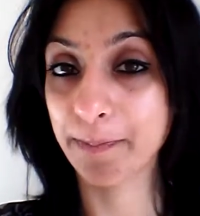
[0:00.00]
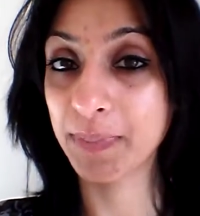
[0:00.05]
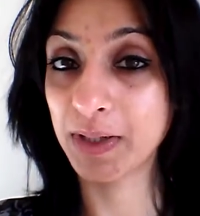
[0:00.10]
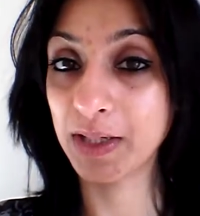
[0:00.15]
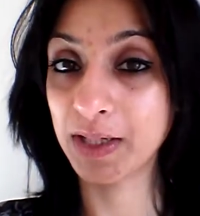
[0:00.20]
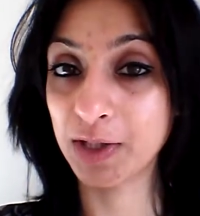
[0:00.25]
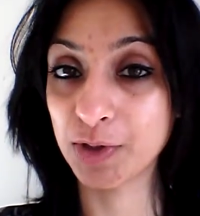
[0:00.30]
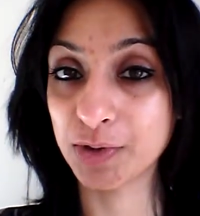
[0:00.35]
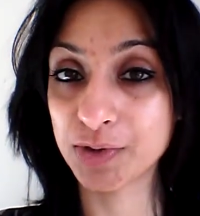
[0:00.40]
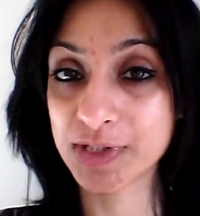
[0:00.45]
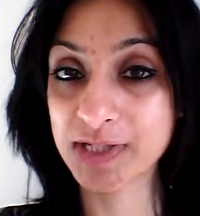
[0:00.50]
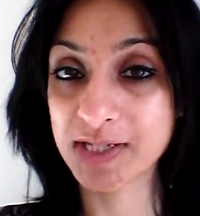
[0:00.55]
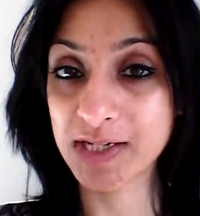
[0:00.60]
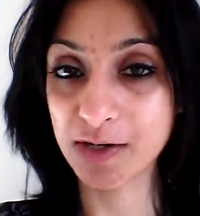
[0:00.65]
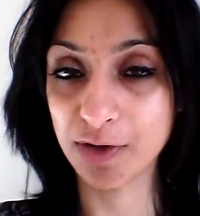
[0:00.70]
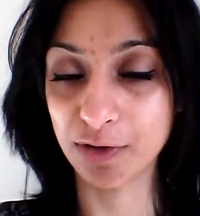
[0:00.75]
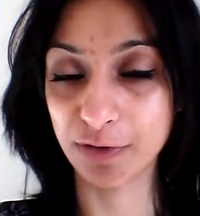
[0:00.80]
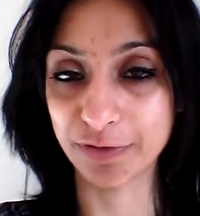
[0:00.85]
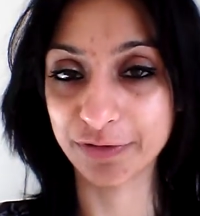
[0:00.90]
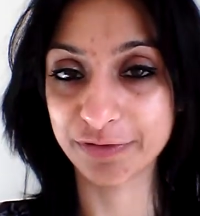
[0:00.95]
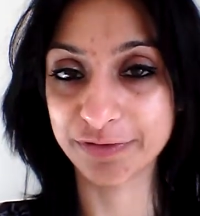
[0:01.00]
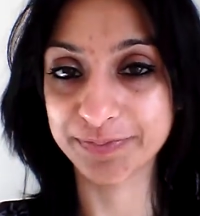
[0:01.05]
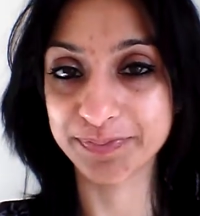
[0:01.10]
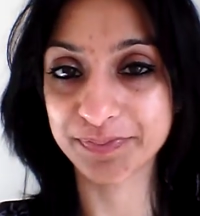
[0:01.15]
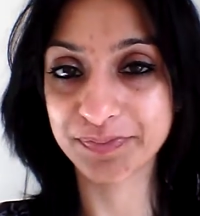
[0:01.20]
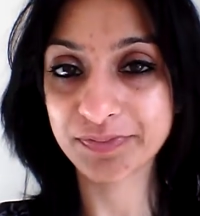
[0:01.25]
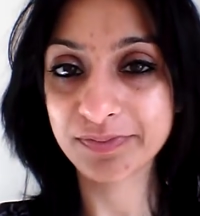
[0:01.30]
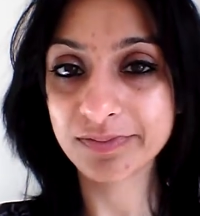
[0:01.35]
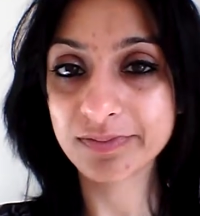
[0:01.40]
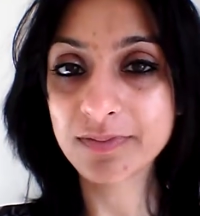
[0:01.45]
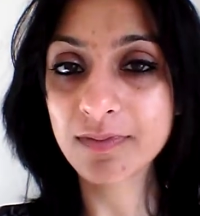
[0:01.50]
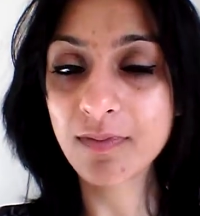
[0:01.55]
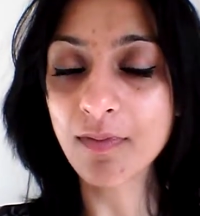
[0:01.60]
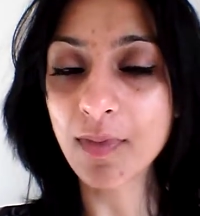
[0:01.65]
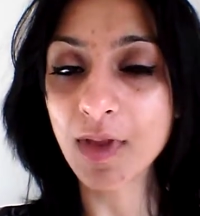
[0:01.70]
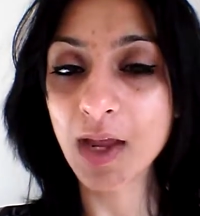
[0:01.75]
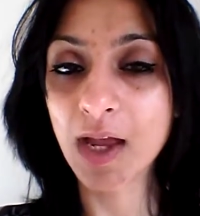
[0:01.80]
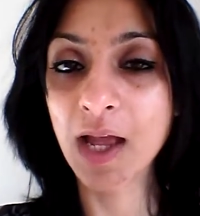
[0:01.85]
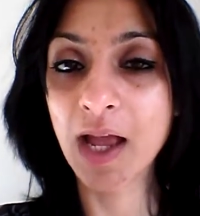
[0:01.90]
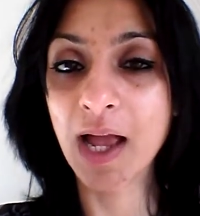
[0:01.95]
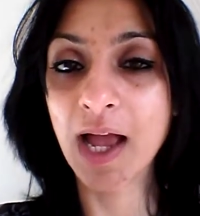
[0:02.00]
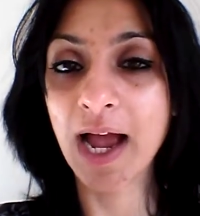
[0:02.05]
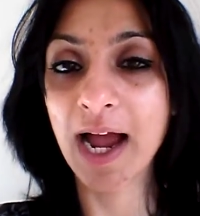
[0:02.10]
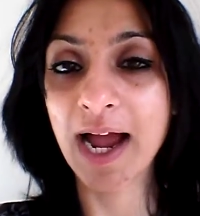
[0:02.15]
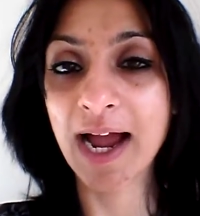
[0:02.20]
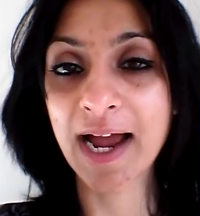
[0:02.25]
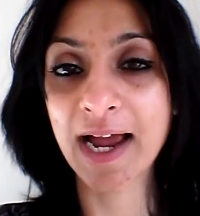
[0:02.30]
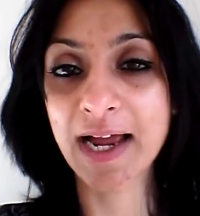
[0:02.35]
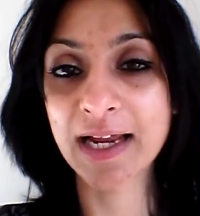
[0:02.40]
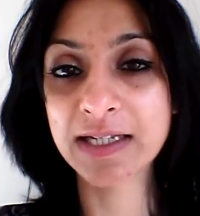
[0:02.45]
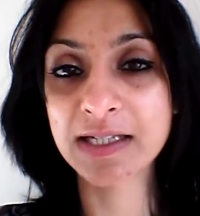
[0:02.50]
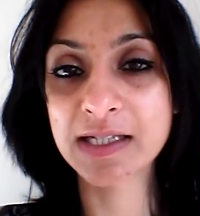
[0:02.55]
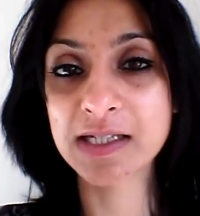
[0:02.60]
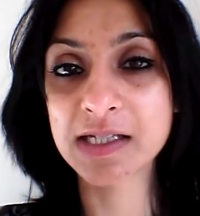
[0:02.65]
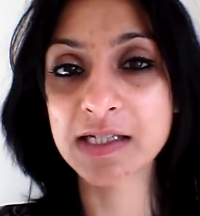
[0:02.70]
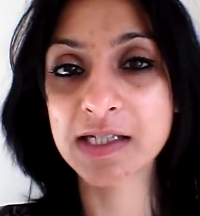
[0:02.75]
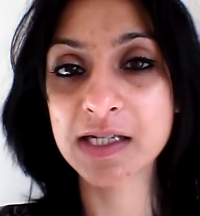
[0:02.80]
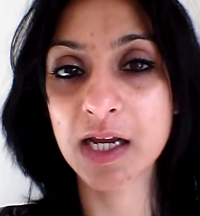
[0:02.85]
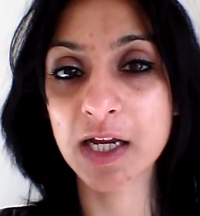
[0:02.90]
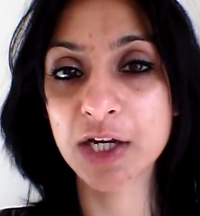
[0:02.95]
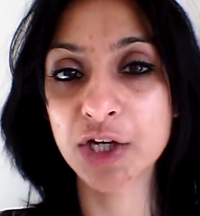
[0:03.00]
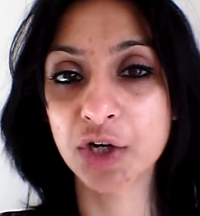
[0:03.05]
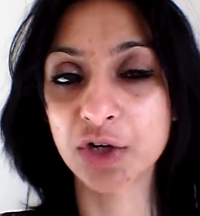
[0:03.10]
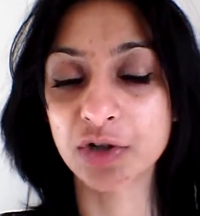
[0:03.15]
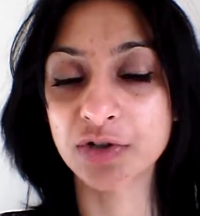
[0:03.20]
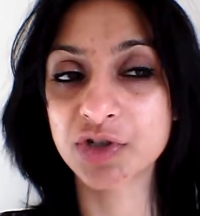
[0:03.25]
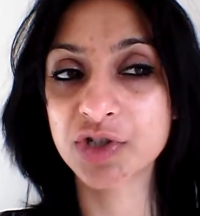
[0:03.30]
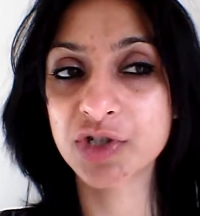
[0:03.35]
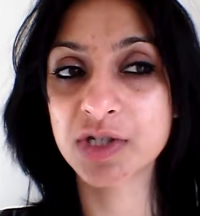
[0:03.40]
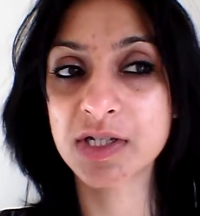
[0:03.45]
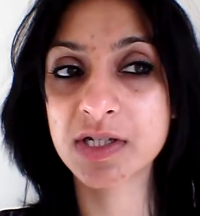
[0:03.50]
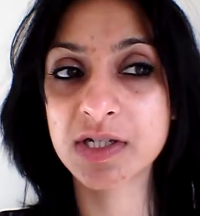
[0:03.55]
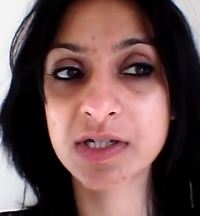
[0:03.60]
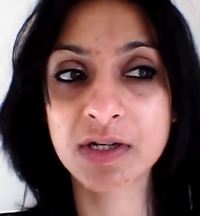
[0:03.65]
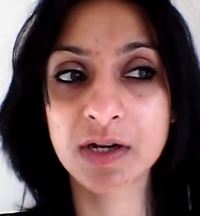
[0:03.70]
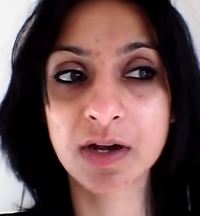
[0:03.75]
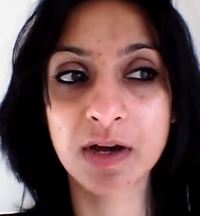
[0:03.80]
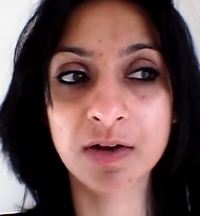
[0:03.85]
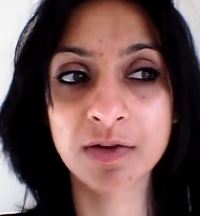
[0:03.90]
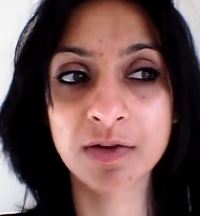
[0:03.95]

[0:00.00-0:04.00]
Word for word: be yourself and you know just